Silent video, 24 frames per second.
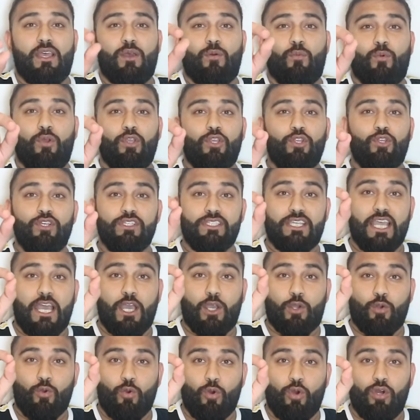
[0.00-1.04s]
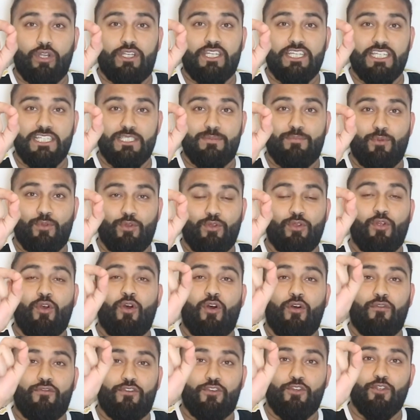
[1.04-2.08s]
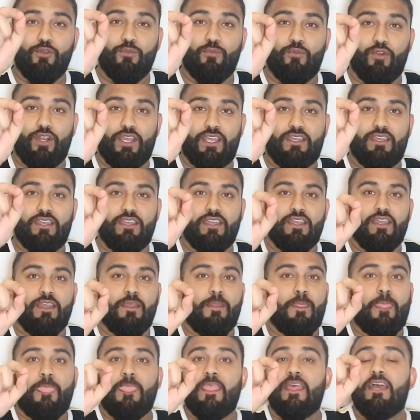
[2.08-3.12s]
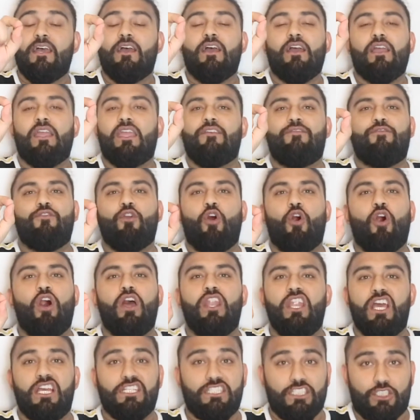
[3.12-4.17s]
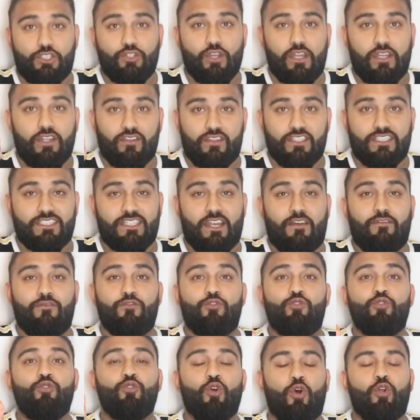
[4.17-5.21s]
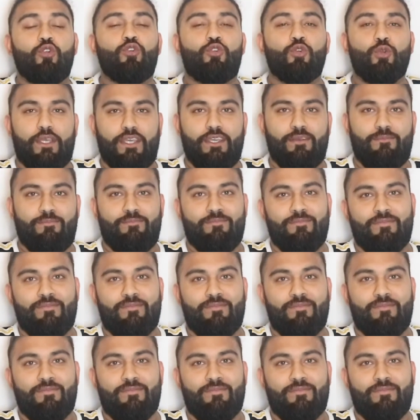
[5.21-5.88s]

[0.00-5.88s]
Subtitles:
What you do is get a quarter teaspoon of turmeric. If you're allergic to any of this stuff, do not do it.